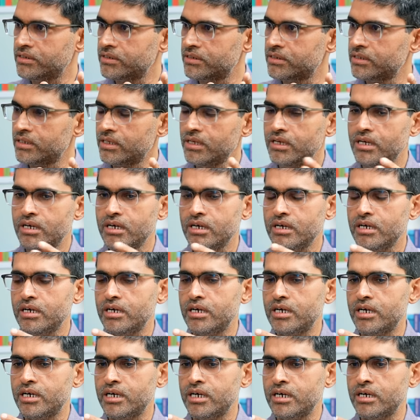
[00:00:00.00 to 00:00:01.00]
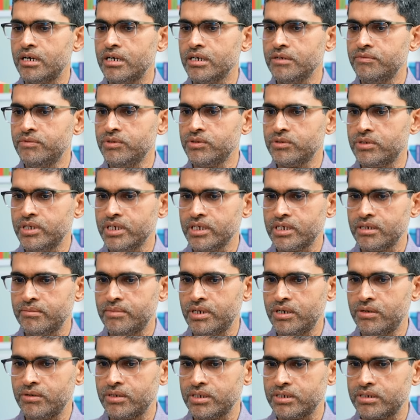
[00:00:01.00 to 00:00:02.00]
Yeah. Uh, if you think
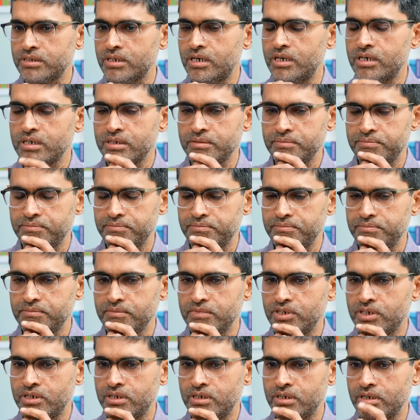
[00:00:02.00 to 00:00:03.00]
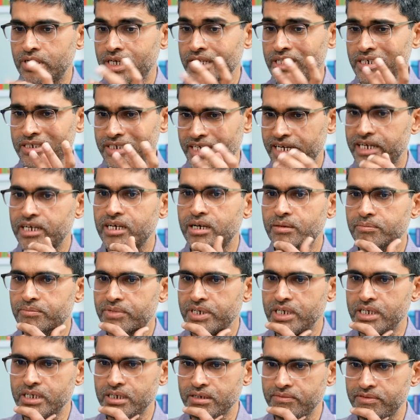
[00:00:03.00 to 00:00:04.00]
about a startup or any tech
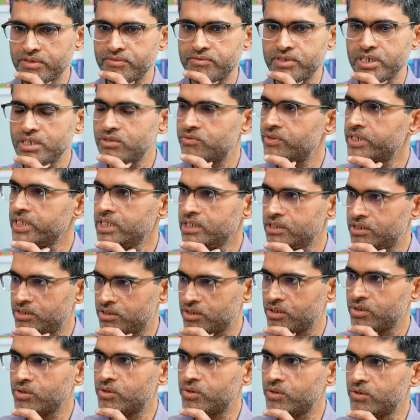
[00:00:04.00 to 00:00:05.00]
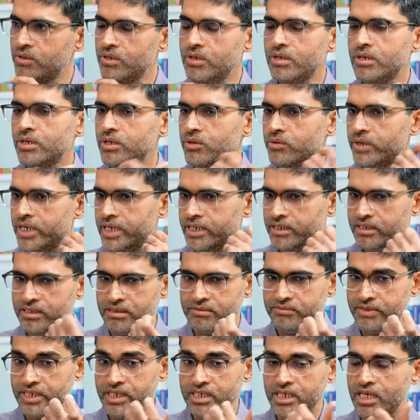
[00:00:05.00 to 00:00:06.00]
company 15, 20 years ago, yeah. you had
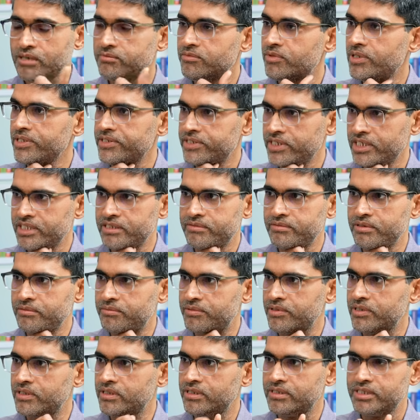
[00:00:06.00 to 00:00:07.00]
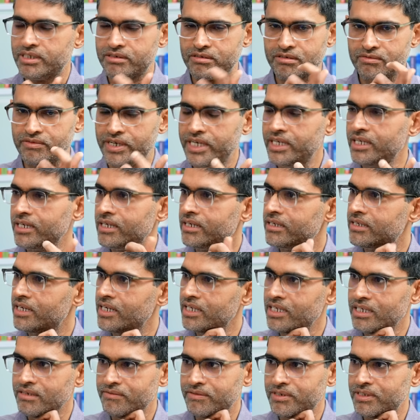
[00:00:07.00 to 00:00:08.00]
these very capable salespeople that were wining and
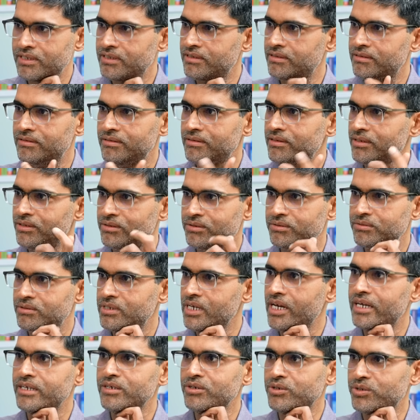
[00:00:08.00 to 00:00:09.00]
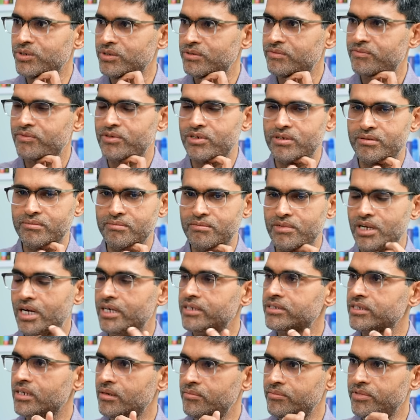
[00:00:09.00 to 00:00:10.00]
dining with, you know, CIOs yeah. from
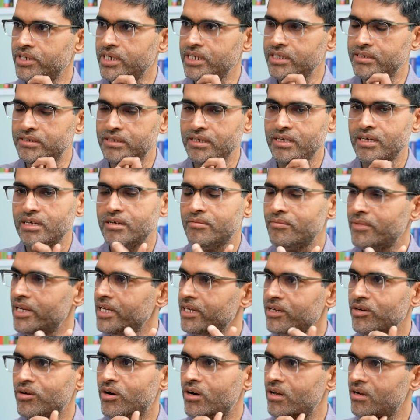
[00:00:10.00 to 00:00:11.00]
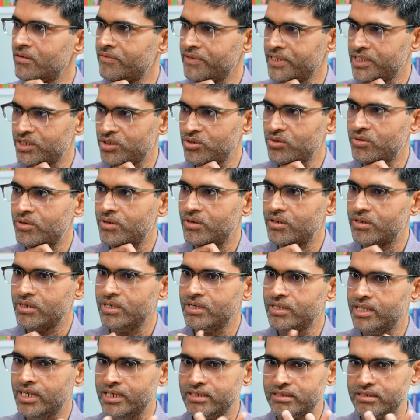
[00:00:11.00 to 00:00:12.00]
large companies playing golf and so on. Right.
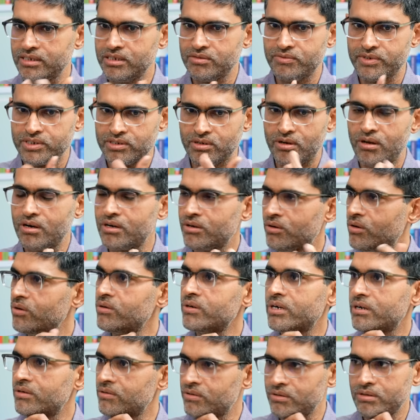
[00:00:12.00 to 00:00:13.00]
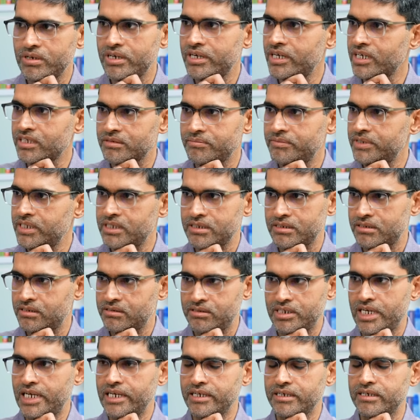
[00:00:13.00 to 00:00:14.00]
And that's, it was all Rolodex based
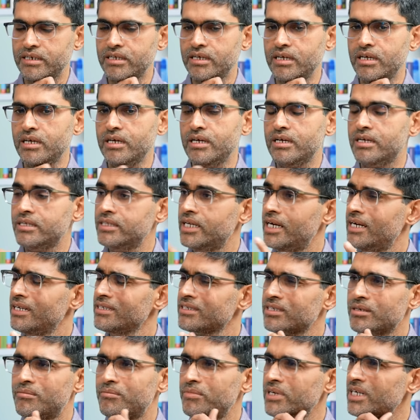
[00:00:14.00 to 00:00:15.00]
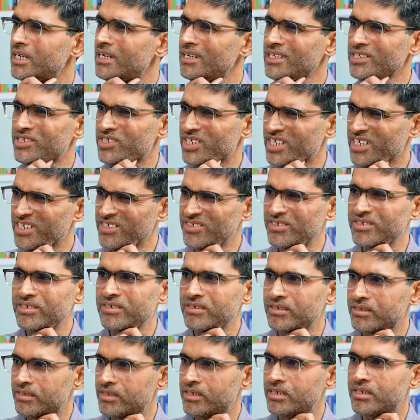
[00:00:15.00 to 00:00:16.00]
yeah. selling. That has completely changed
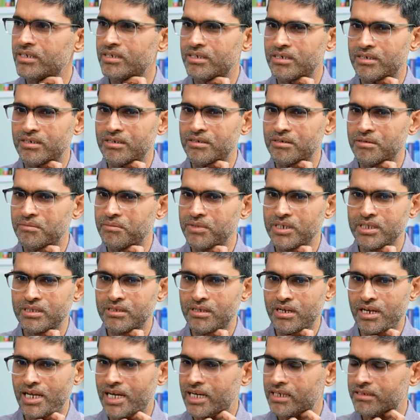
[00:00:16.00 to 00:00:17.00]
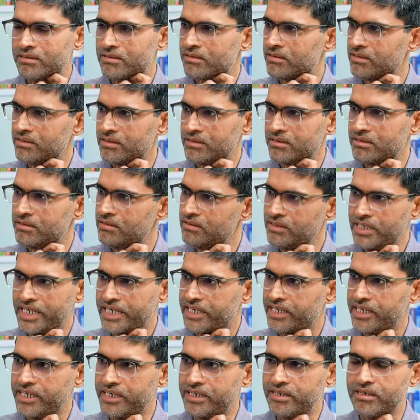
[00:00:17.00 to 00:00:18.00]
mm -hmm. uh, in the last uh,
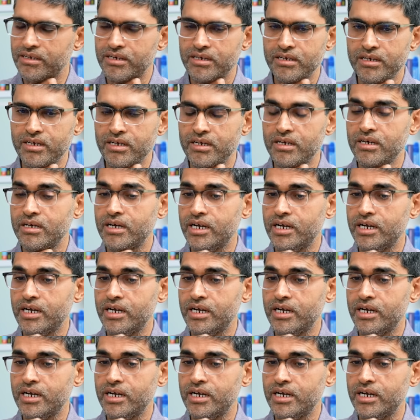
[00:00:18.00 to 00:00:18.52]
decade. Yeah.